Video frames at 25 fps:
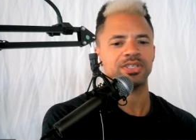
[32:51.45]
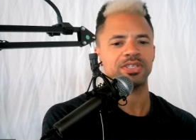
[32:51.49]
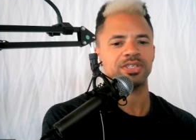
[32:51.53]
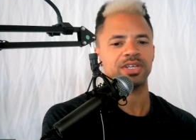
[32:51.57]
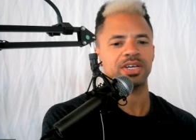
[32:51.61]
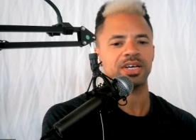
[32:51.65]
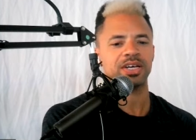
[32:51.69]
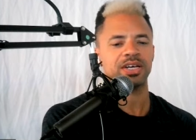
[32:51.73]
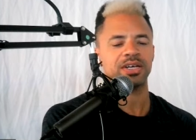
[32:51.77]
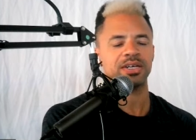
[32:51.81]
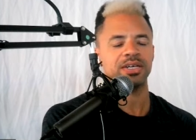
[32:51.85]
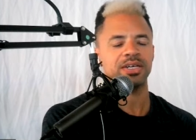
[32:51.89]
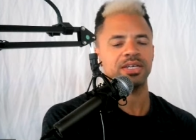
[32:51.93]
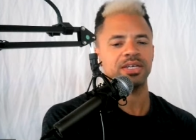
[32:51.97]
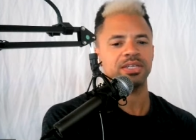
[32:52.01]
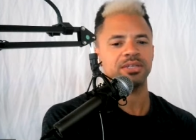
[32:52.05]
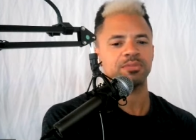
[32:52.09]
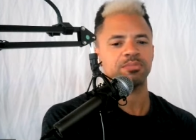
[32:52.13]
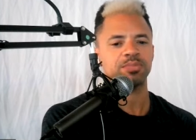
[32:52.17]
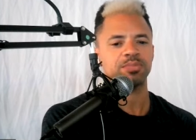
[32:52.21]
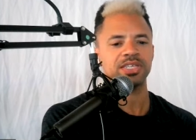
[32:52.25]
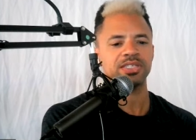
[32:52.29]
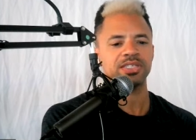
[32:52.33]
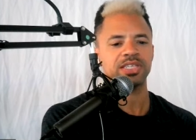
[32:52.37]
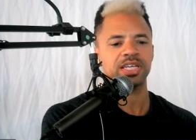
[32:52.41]
And uh,
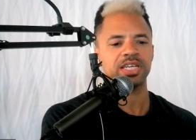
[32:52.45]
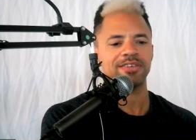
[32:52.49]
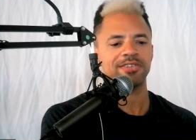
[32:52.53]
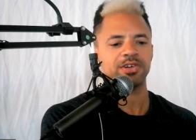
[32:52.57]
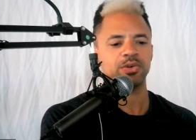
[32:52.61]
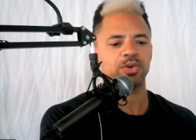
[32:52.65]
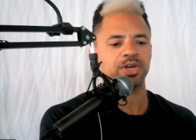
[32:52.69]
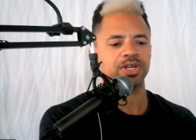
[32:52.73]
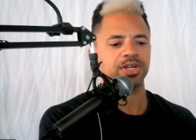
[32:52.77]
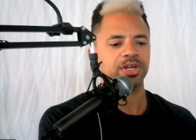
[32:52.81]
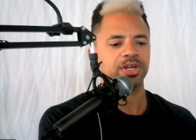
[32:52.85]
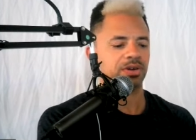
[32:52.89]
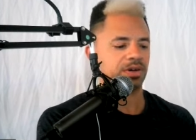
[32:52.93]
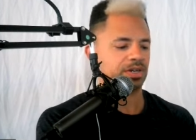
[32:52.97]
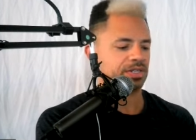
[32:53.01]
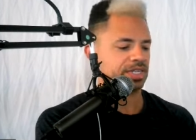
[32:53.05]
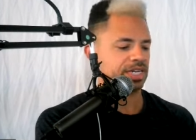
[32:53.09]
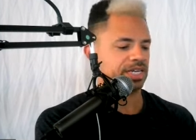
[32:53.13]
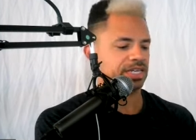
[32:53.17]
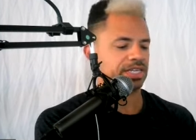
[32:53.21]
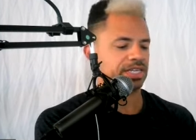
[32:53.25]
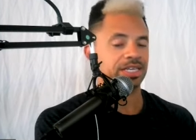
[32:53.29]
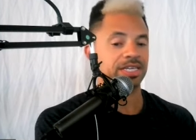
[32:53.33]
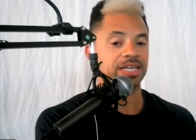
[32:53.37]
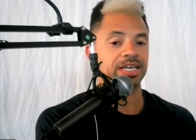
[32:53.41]
please let everyone know how
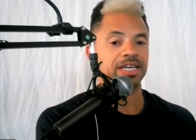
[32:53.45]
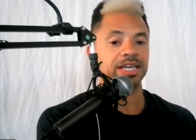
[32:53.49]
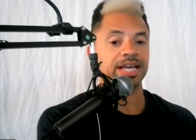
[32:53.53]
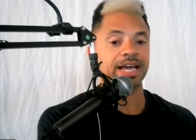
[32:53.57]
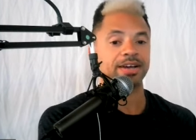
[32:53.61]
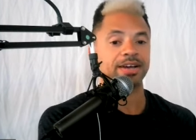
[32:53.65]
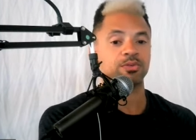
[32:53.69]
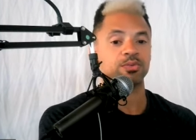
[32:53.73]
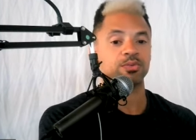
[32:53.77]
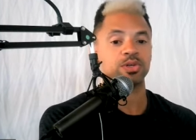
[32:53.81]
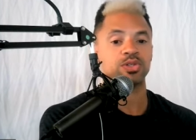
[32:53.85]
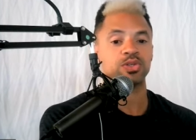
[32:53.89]
they can connect